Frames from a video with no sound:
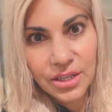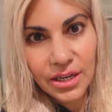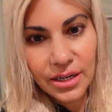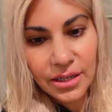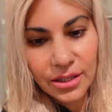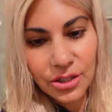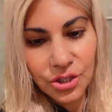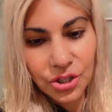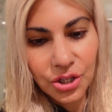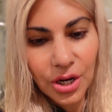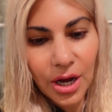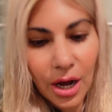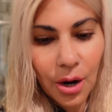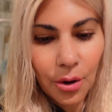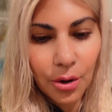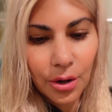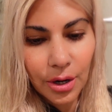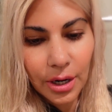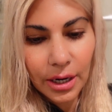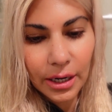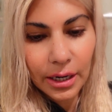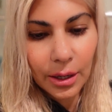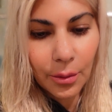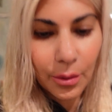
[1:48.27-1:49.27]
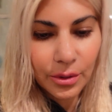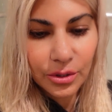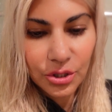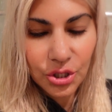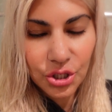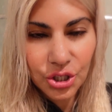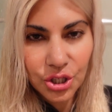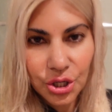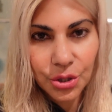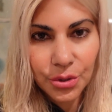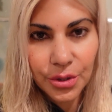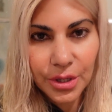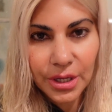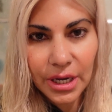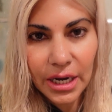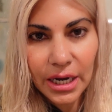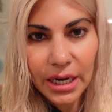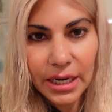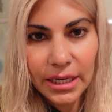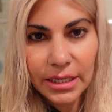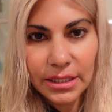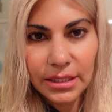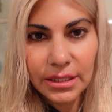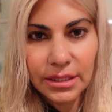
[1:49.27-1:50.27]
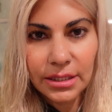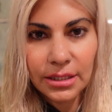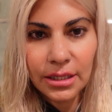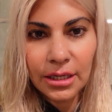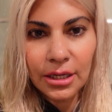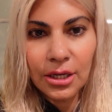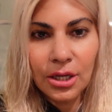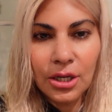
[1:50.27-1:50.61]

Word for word: got out of the shower and I want to show you guys